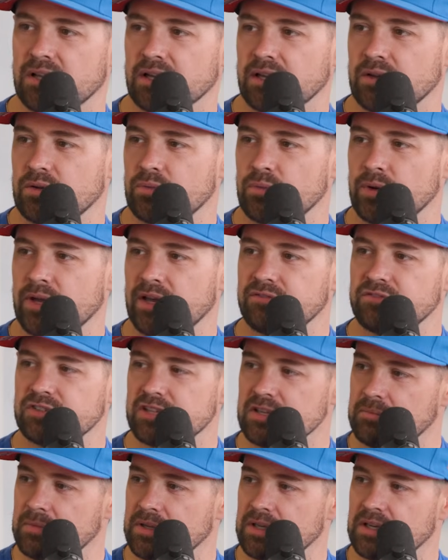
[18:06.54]
Like we have
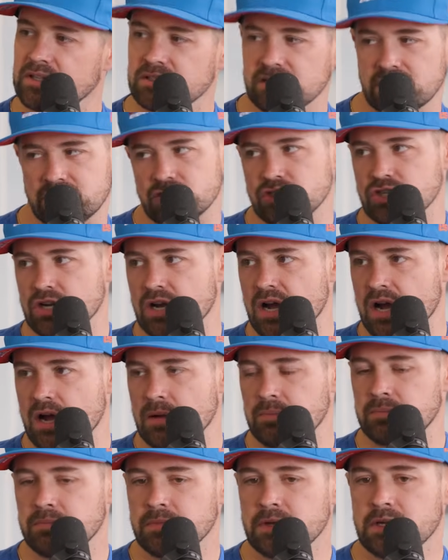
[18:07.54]
team meetings at the
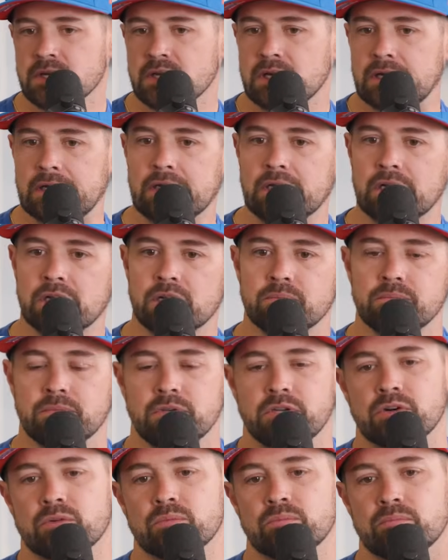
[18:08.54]
shop. My
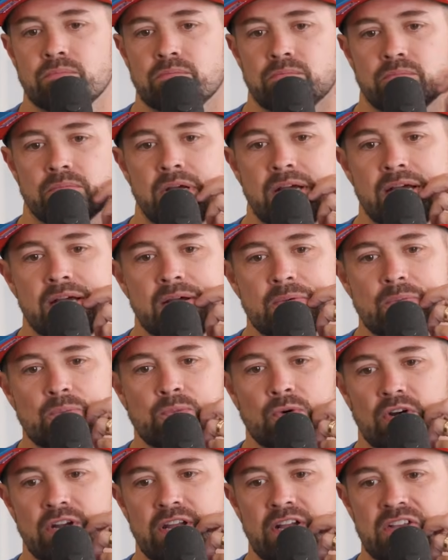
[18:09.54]

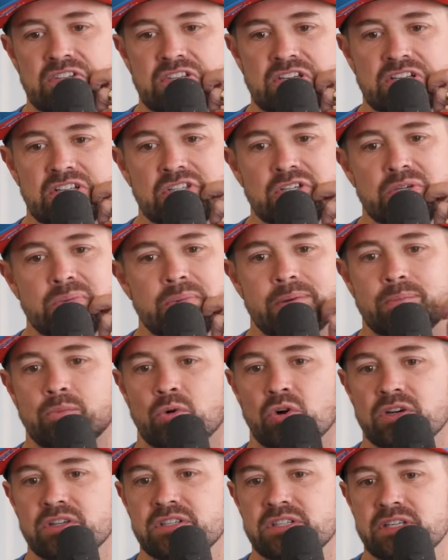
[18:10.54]
workouts get a little bit
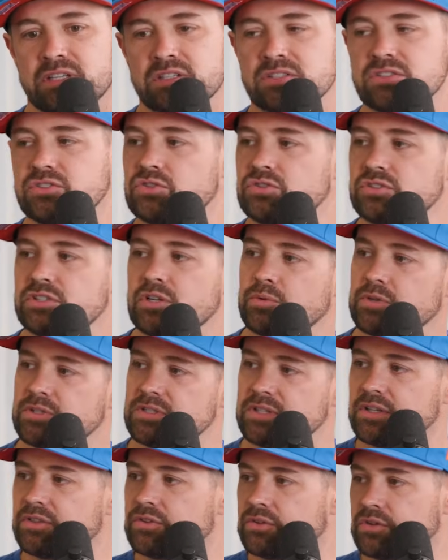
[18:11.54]
more intense Tuesday,
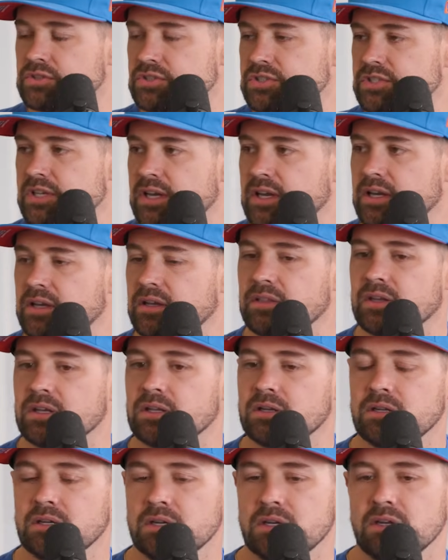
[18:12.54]
Wednesday, Thursday. And
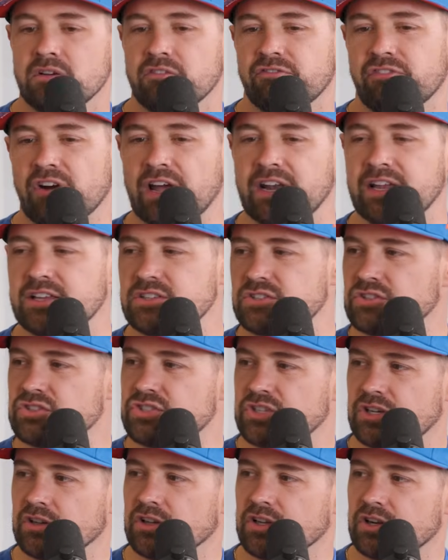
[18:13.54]
then Fridays are
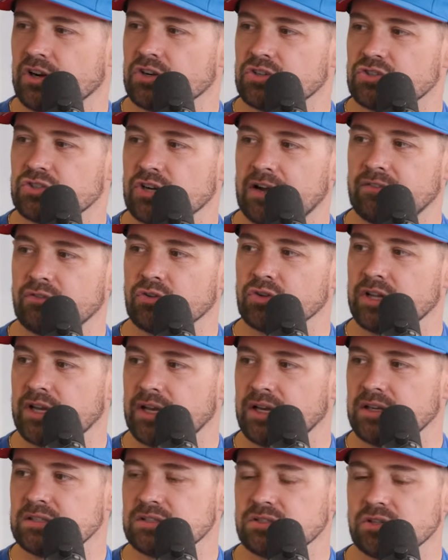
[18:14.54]
generally our travel
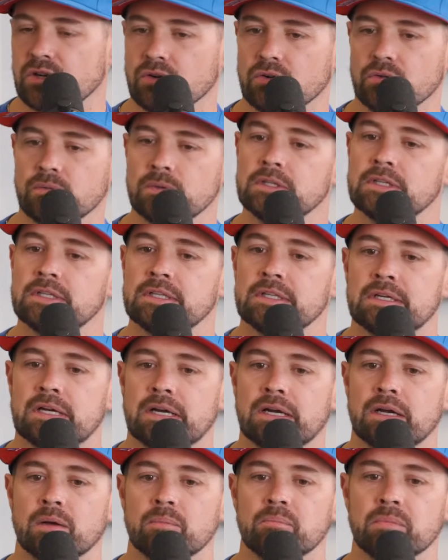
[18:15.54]
day. So,
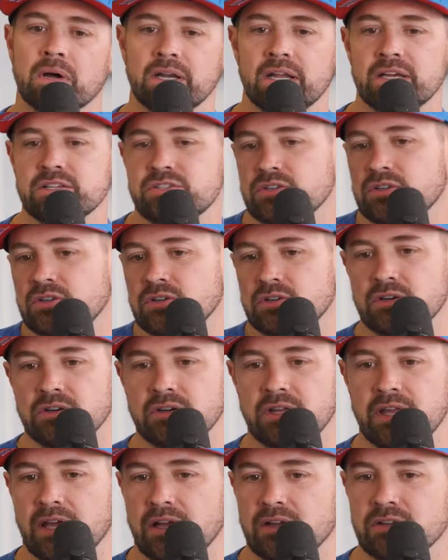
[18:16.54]
Mondays are,
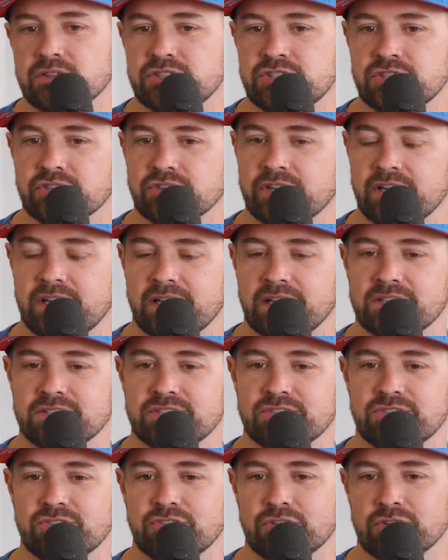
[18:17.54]
chill
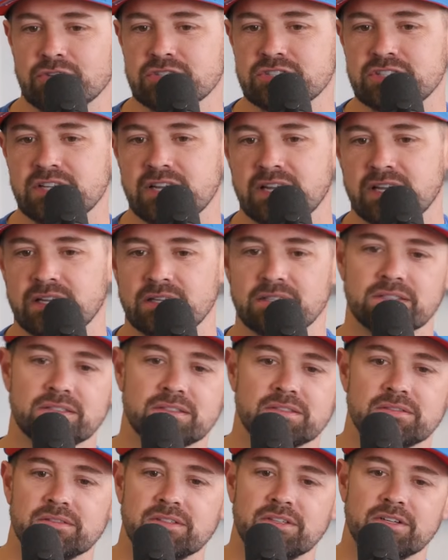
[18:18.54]
days.
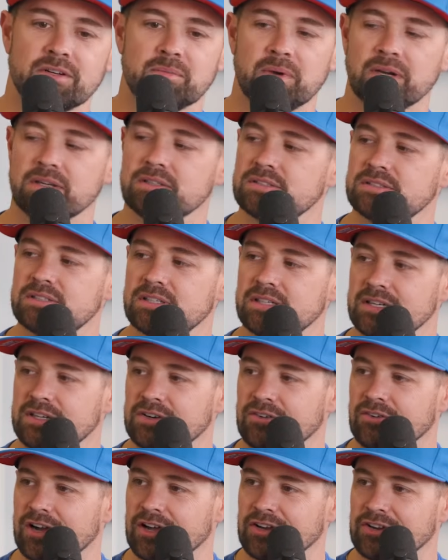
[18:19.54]
Thursdays, might sneak in
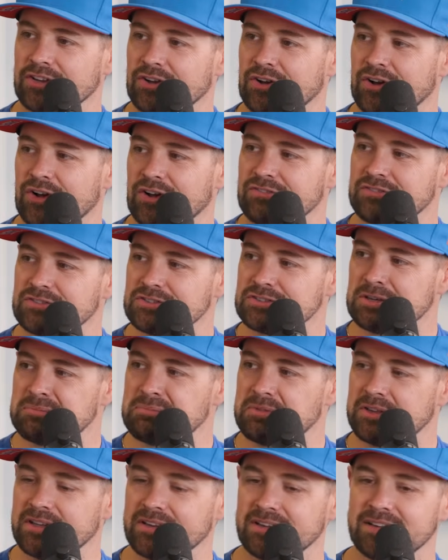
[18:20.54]
a round of golf or
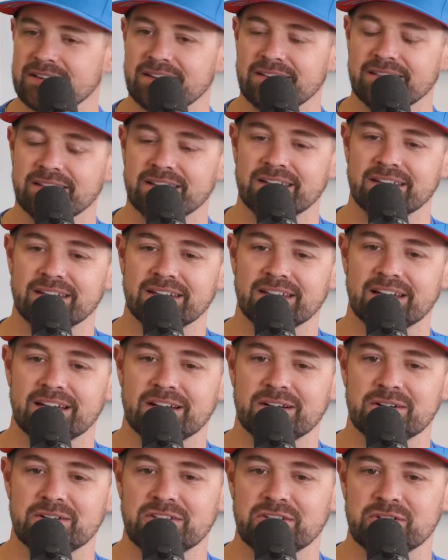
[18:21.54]
something. And
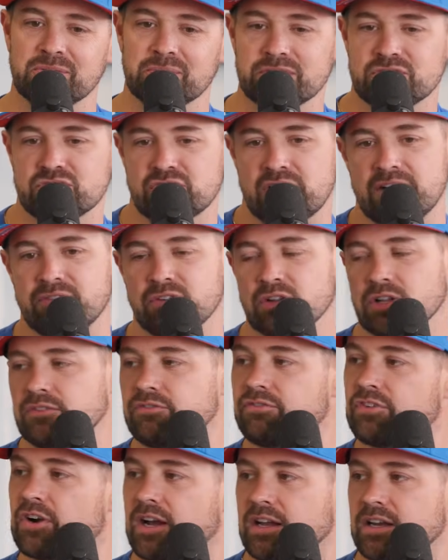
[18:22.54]
then, we travel
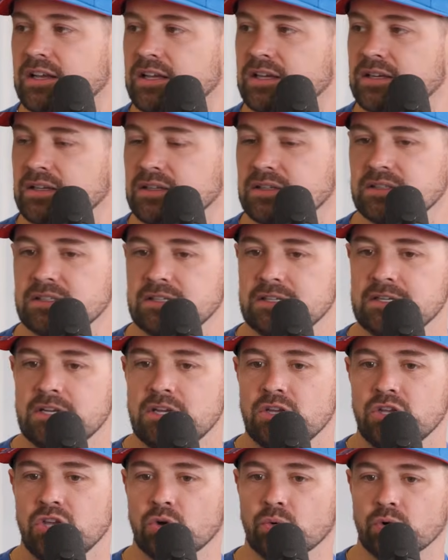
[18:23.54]
on Friday and,
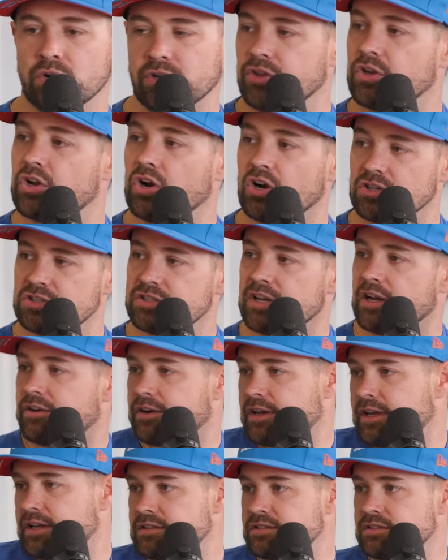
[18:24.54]
we're in the car
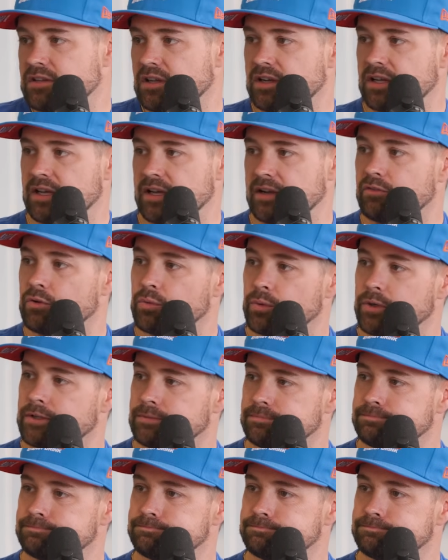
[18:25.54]
Saturday and Sunday every week.